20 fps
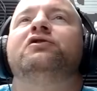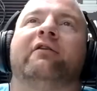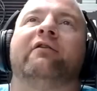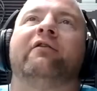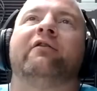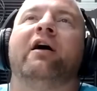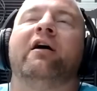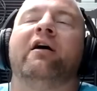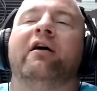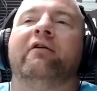
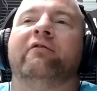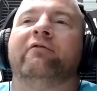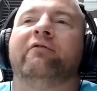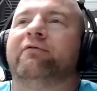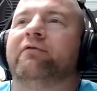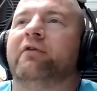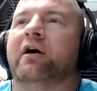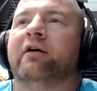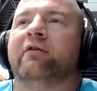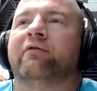of
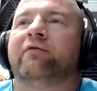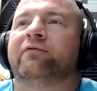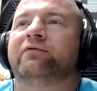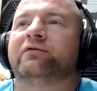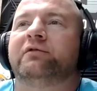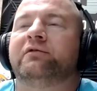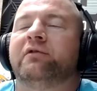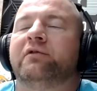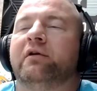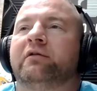
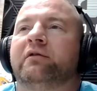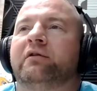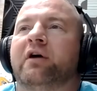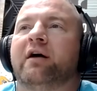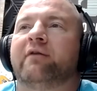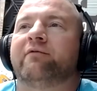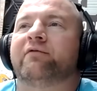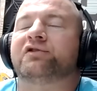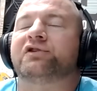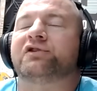
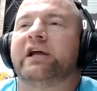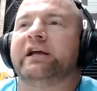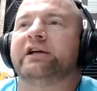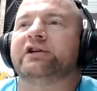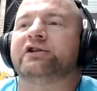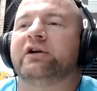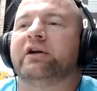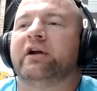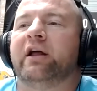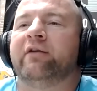
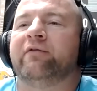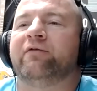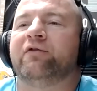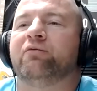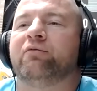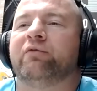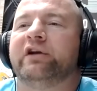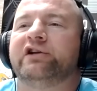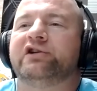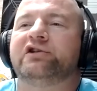conversation, if
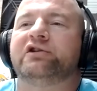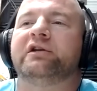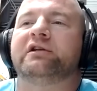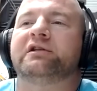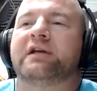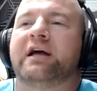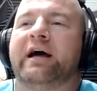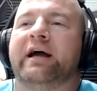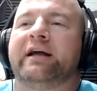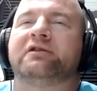you reach
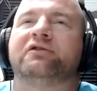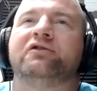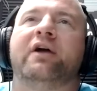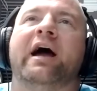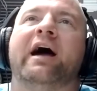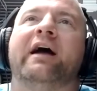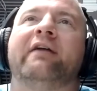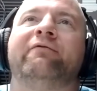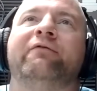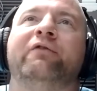this ice, you
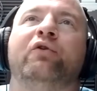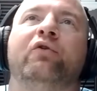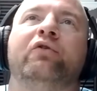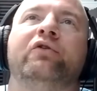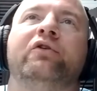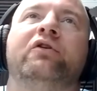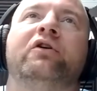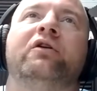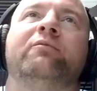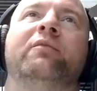had fuel,
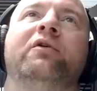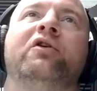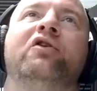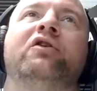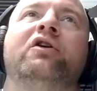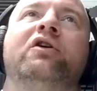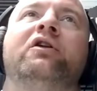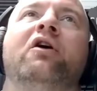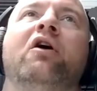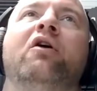you
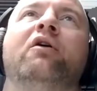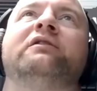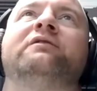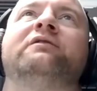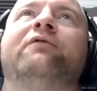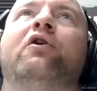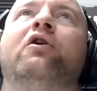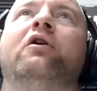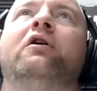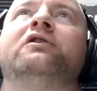could go as
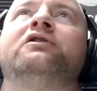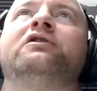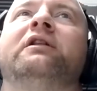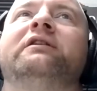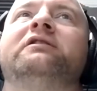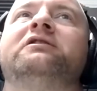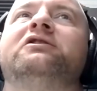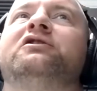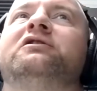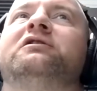far as,
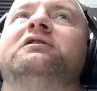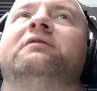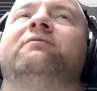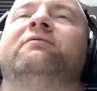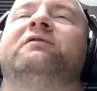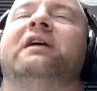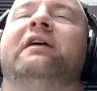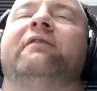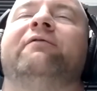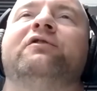let's just
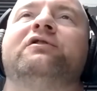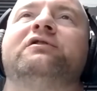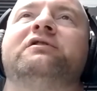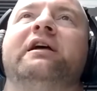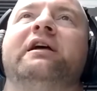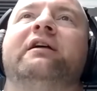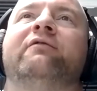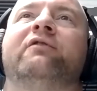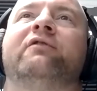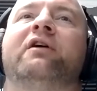say for the
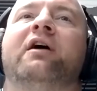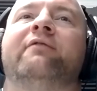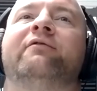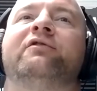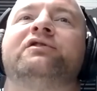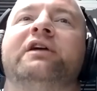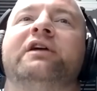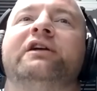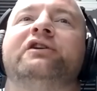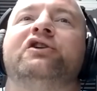sake of the
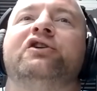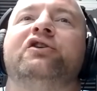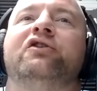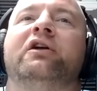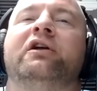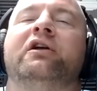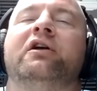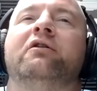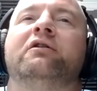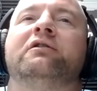conversation, you
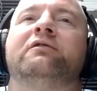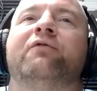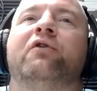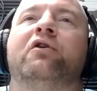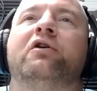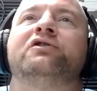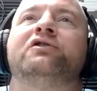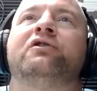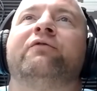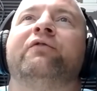could go as
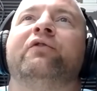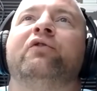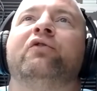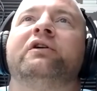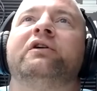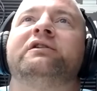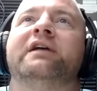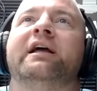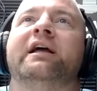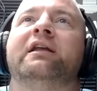far as your fuel
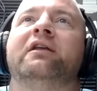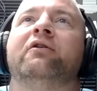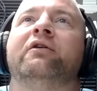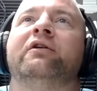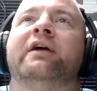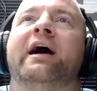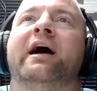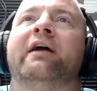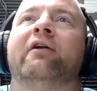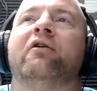could take you, and
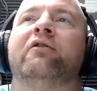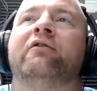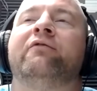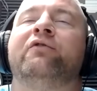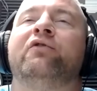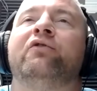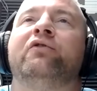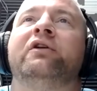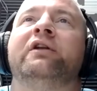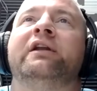you had all the
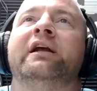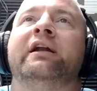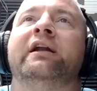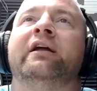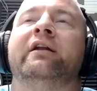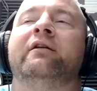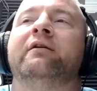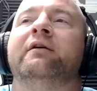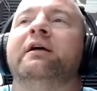fuel you needed.